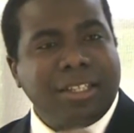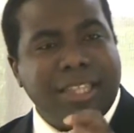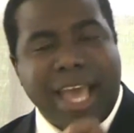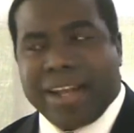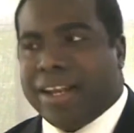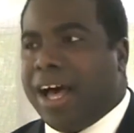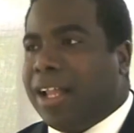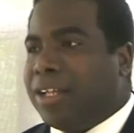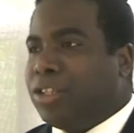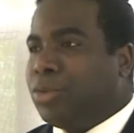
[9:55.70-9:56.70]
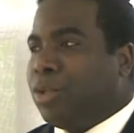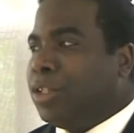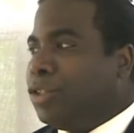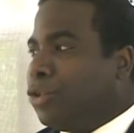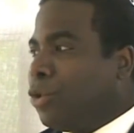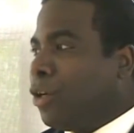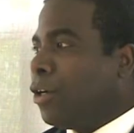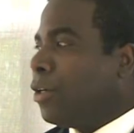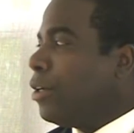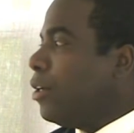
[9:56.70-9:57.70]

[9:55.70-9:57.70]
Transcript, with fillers: that knowledge will endure